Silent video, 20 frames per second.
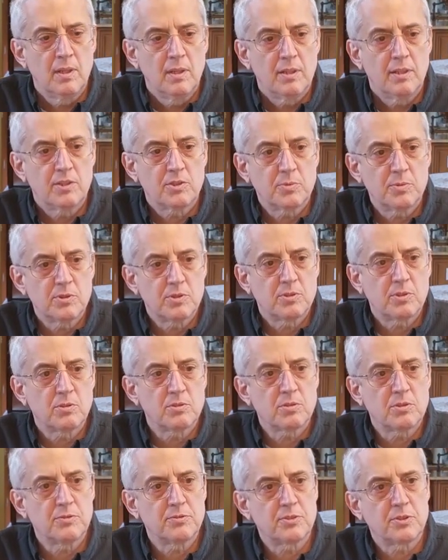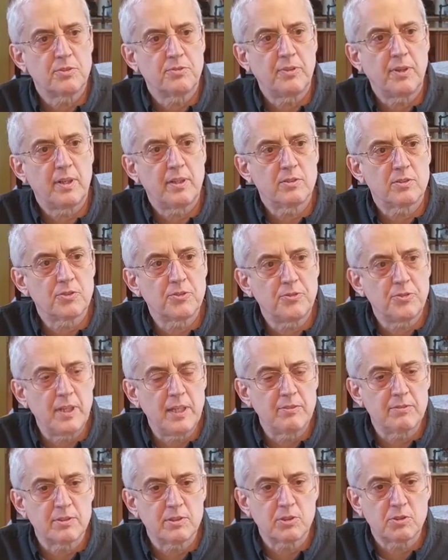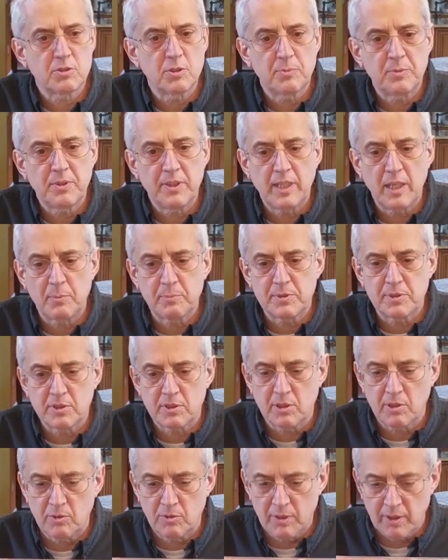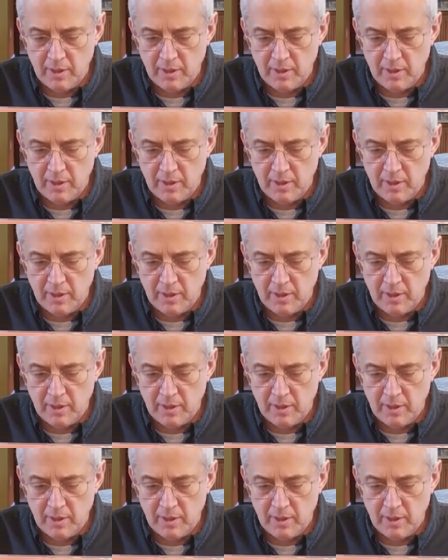This was Joseph Stefano's favorite scripted episode.